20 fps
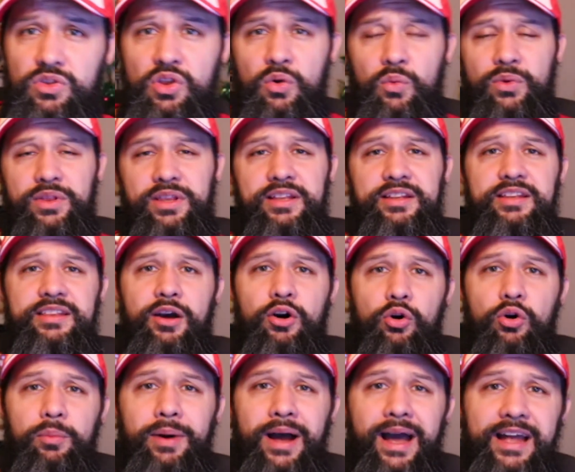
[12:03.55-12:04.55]
When they did that
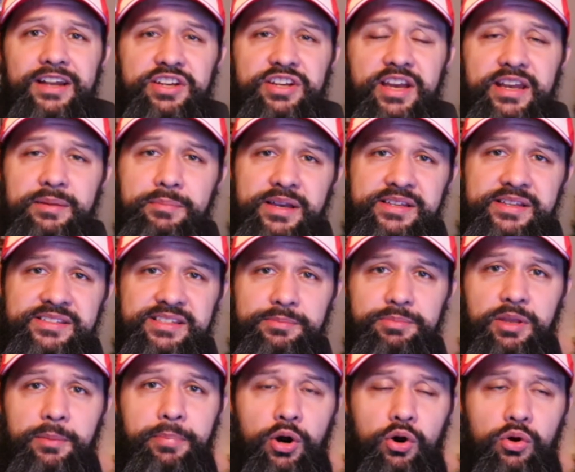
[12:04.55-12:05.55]
whole patch and it messed up
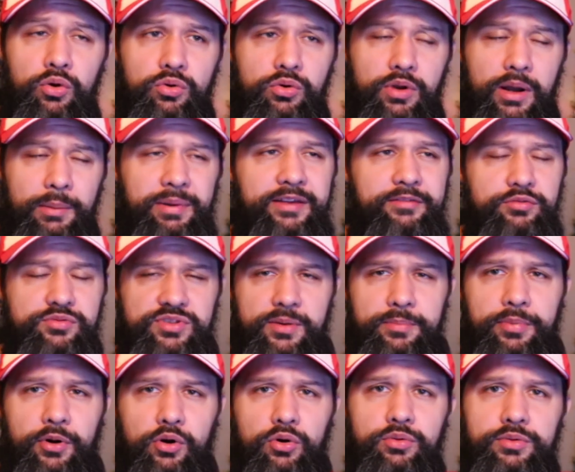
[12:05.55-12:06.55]
the code, I believe it was the
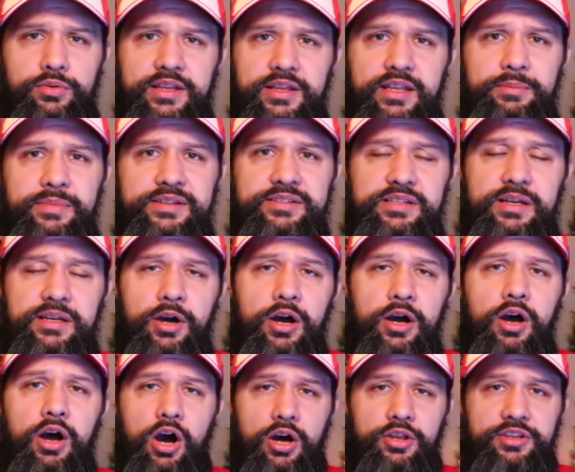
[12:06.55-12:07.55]
code that they messed up
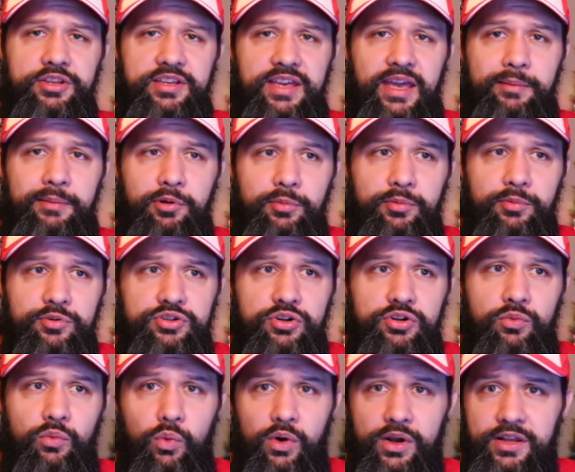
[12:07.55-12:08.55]
on the GameCube controller.
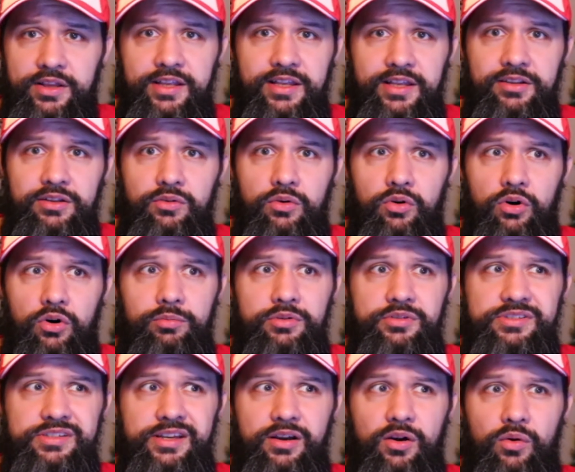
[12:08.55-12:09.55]
What did they do?
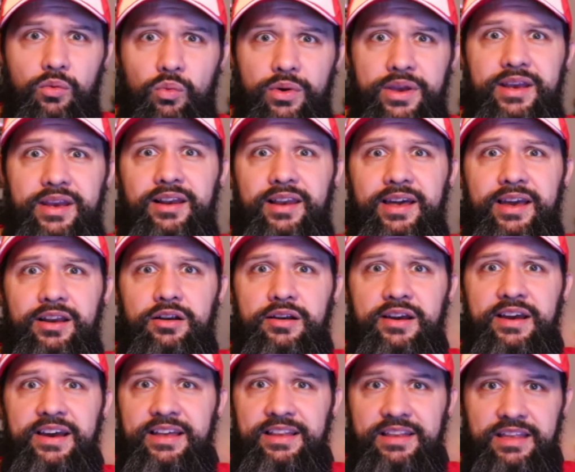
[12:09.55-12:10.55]
Almost like a week later,
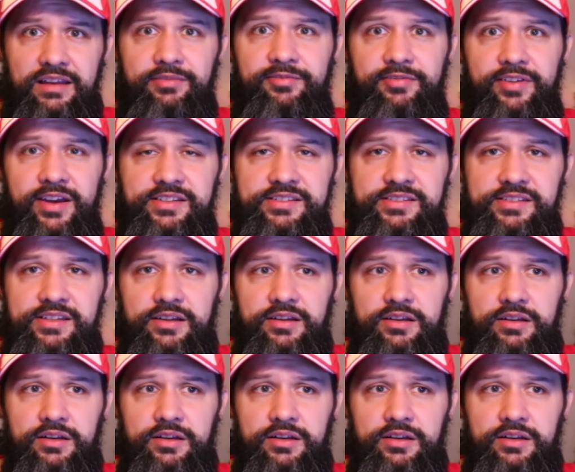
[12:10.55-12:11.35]
they fixed it.